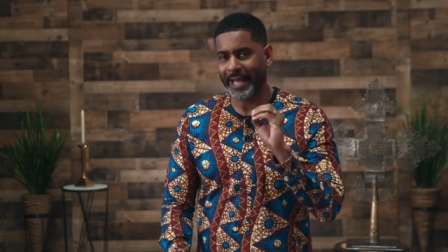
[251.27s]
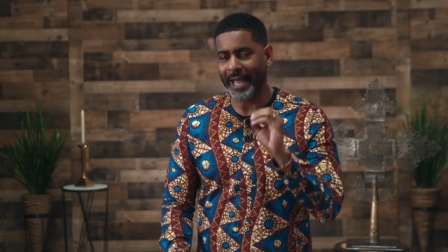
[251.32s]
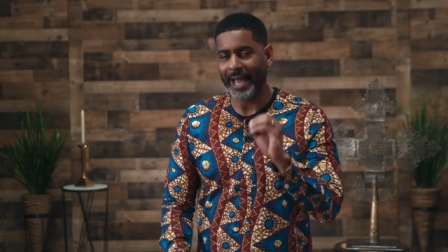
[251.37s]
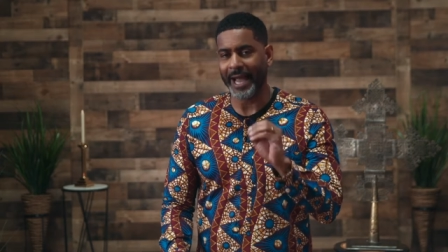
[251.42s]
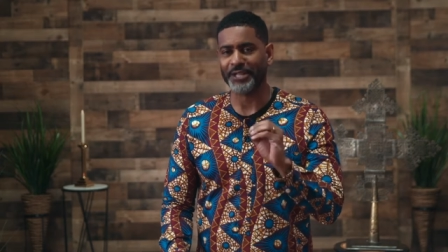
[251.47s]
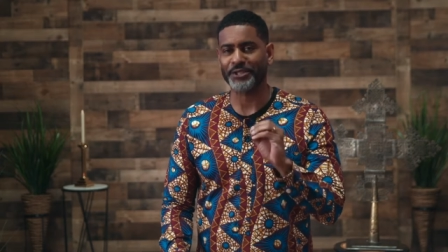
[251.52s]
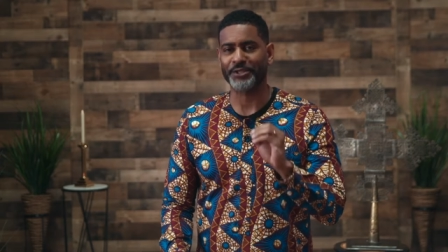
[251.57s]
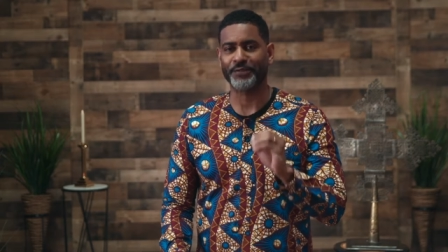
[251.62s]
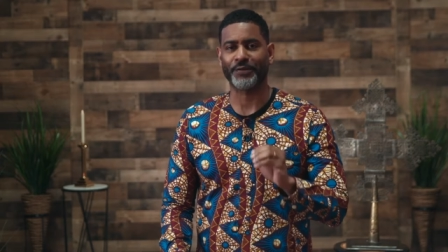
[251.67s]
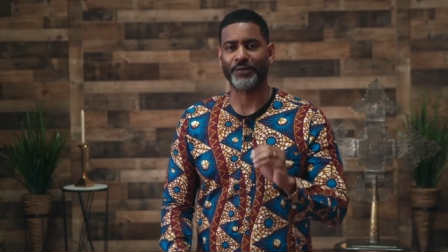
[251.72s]

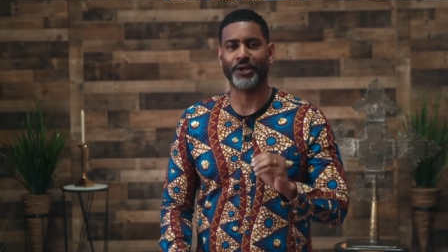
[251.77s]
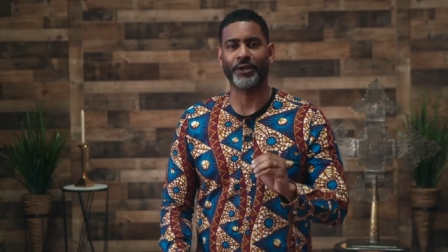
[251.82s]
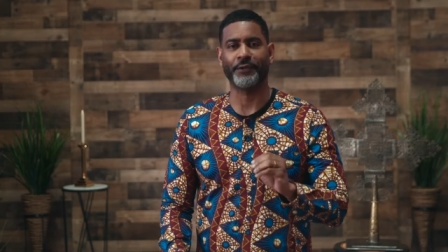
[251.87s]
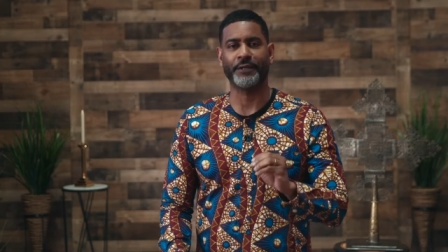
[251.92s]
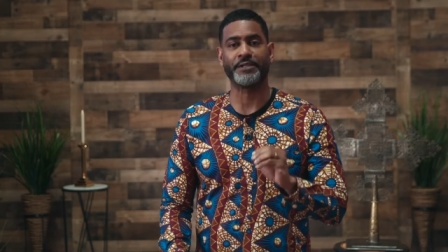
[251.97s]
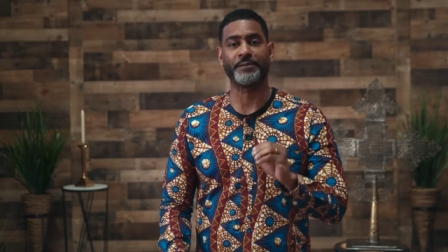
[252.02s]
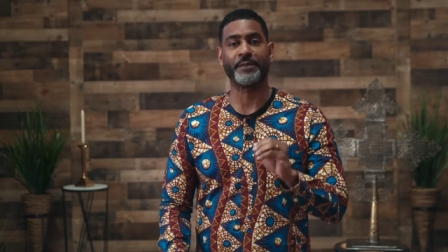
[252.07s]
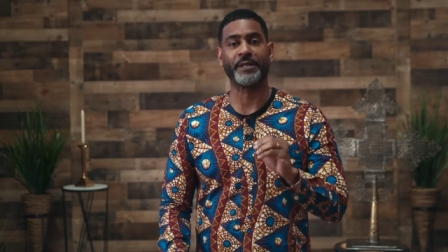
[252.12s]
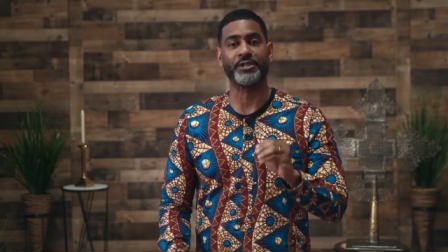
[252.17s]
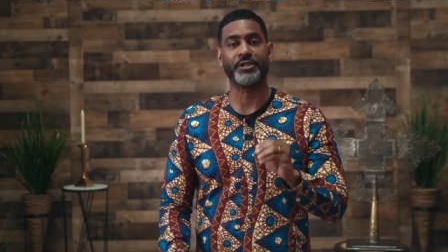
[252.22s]
act of
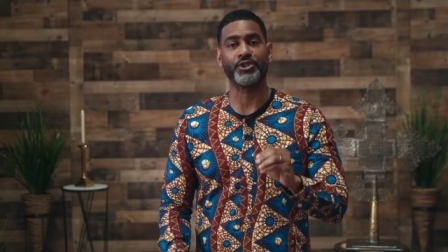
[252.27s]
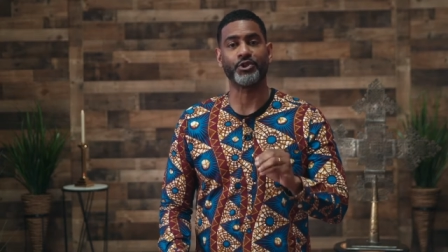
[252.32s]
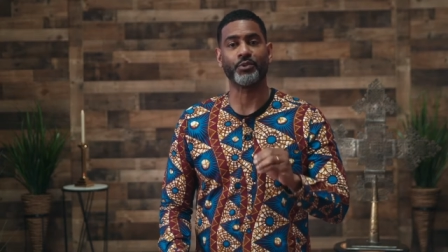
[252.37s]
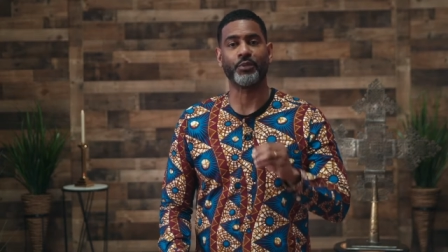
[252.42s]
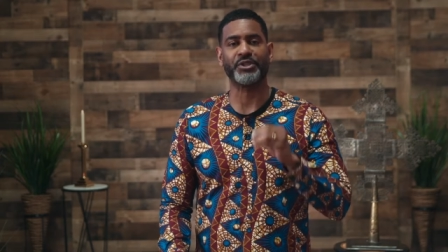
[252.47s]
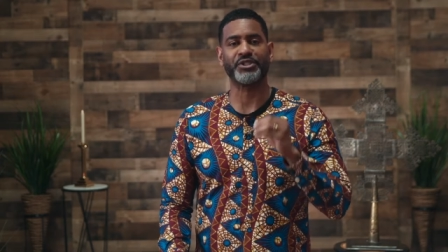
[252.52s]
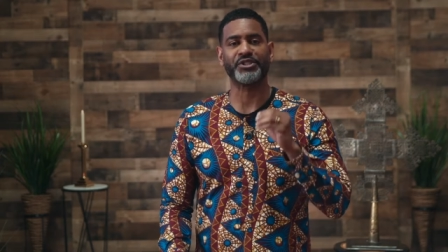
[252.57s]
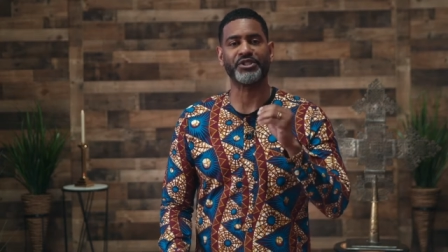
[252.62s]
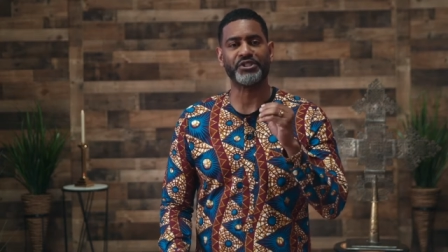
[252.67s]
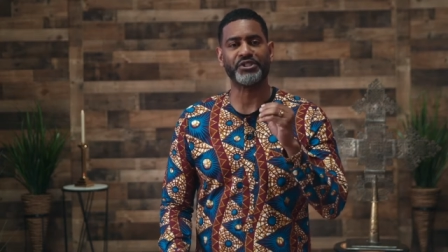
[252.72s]
courage, because you
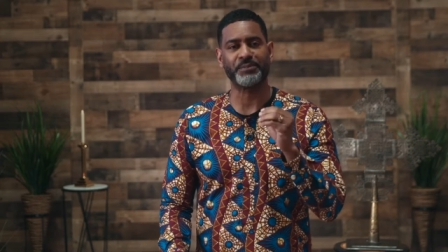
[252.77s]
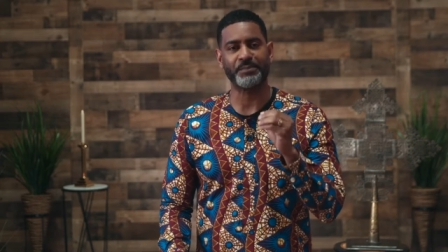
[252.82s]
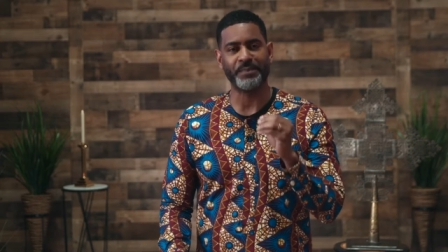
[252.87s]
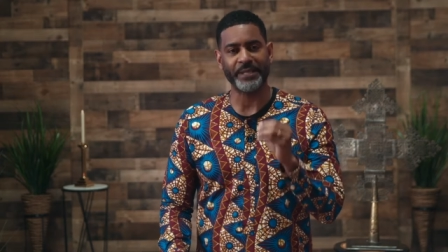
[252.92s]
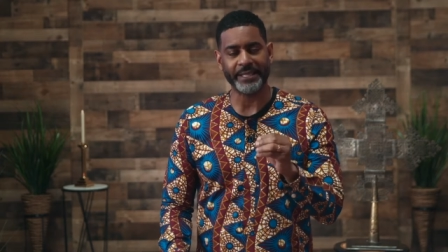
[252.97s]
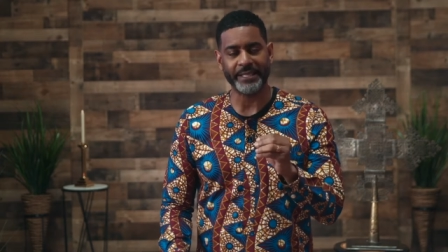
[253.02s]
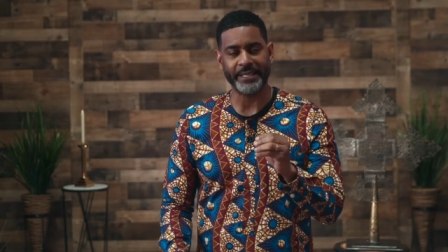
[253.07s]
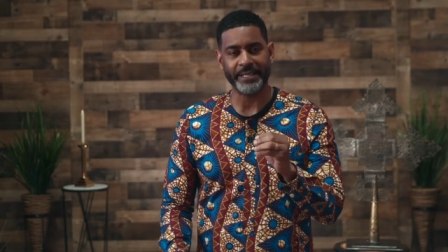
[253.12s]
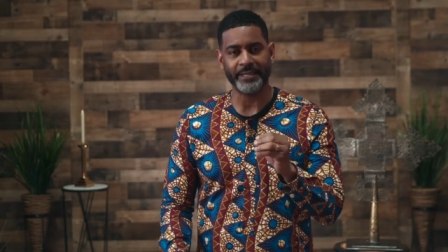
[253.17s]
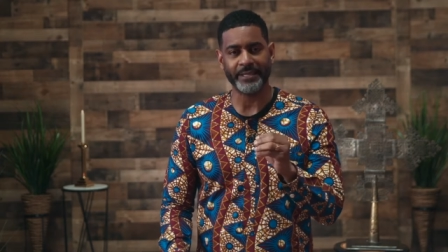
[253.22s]
are
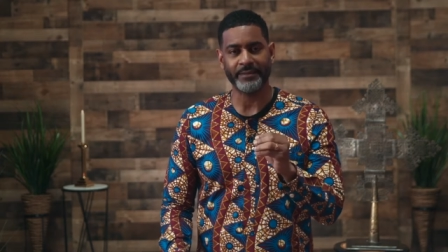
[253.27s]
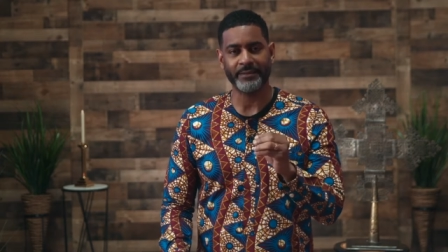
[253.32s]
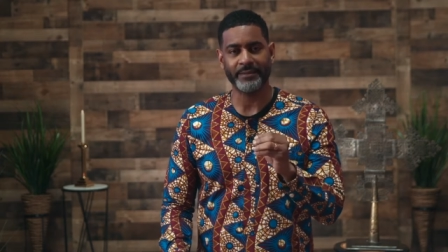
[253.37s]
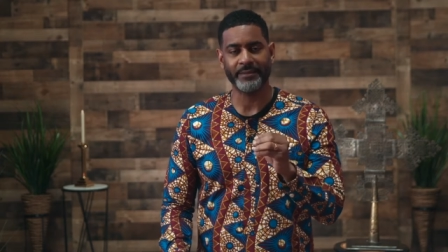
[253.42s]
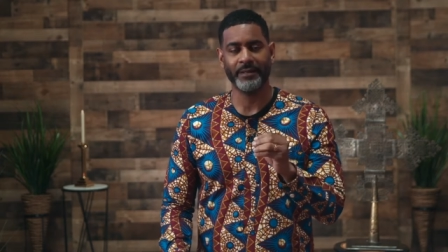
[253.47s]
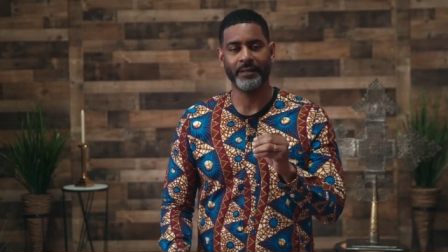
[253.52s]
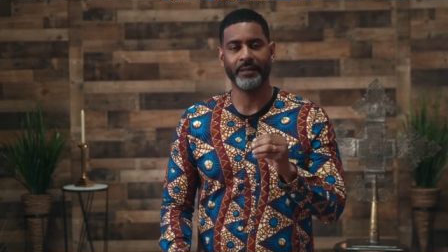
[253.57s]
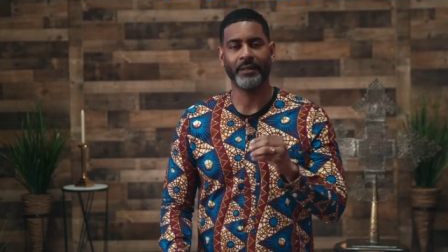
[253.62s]
speaking